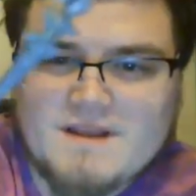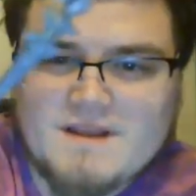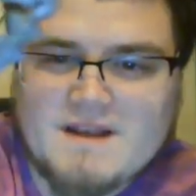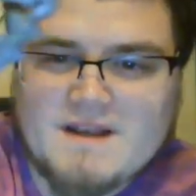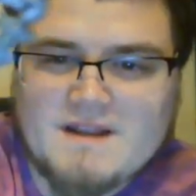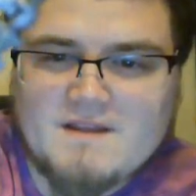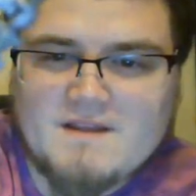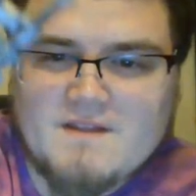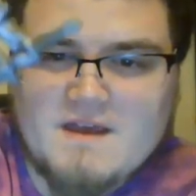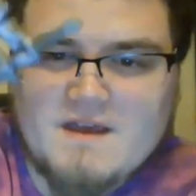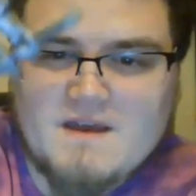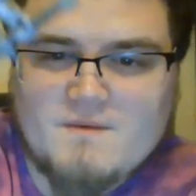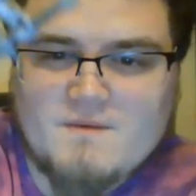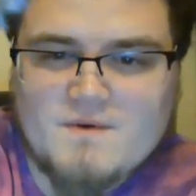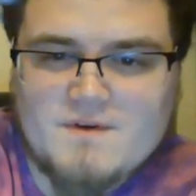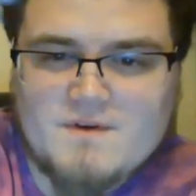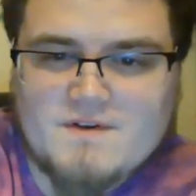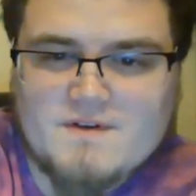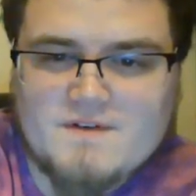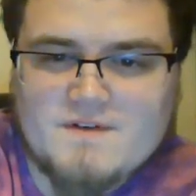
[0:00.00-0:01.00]
Again, I
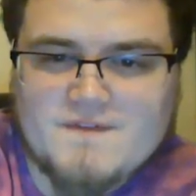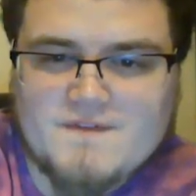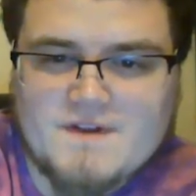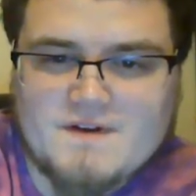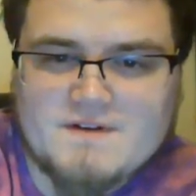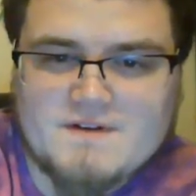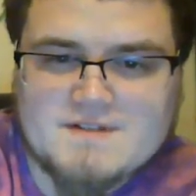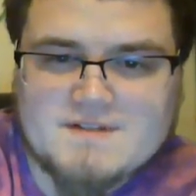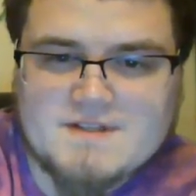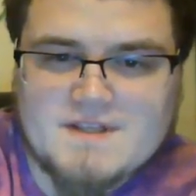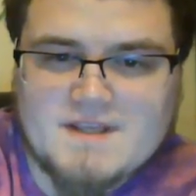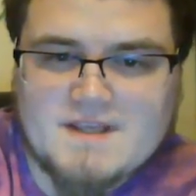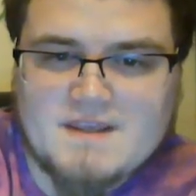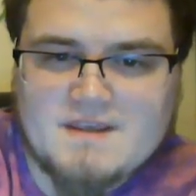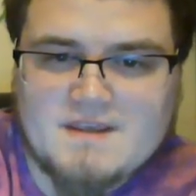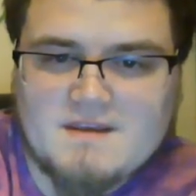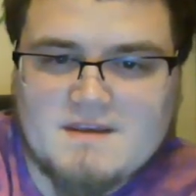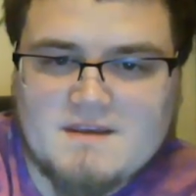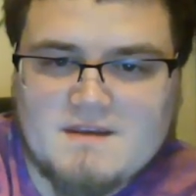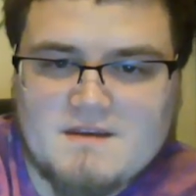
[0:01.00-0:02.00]
wonder if there is
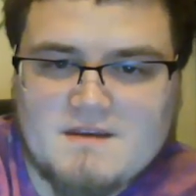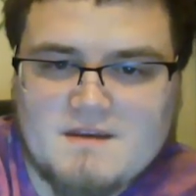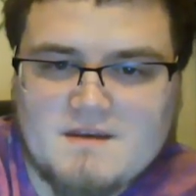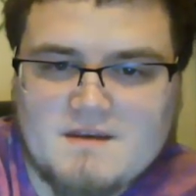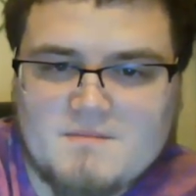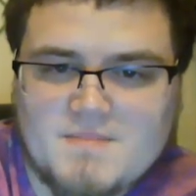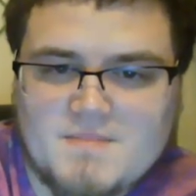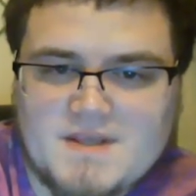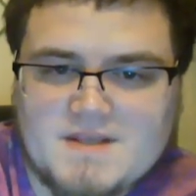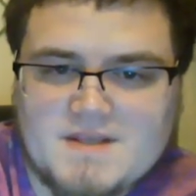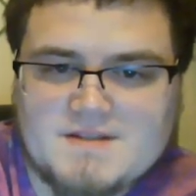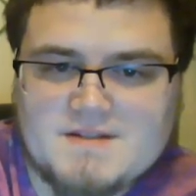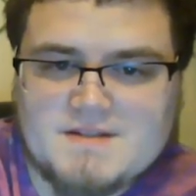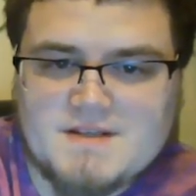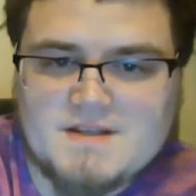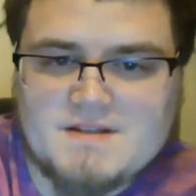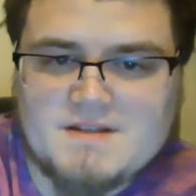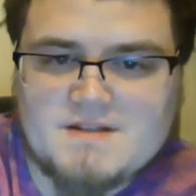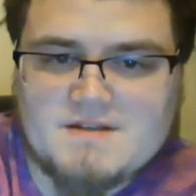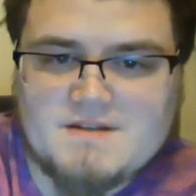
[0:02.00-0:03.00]
like a base
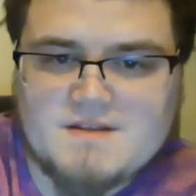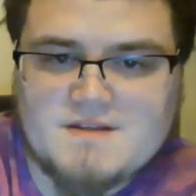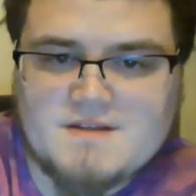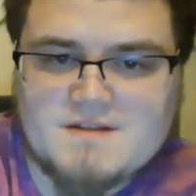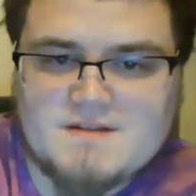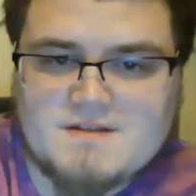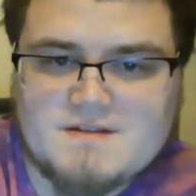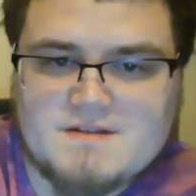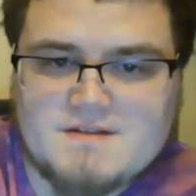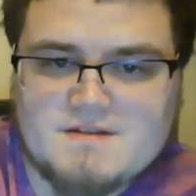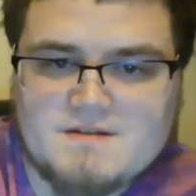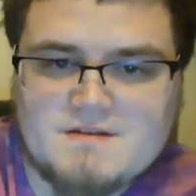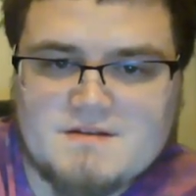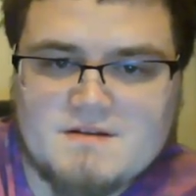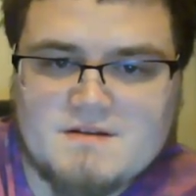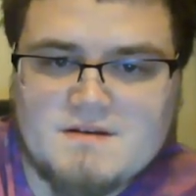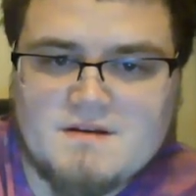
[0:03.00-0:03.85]
set to this.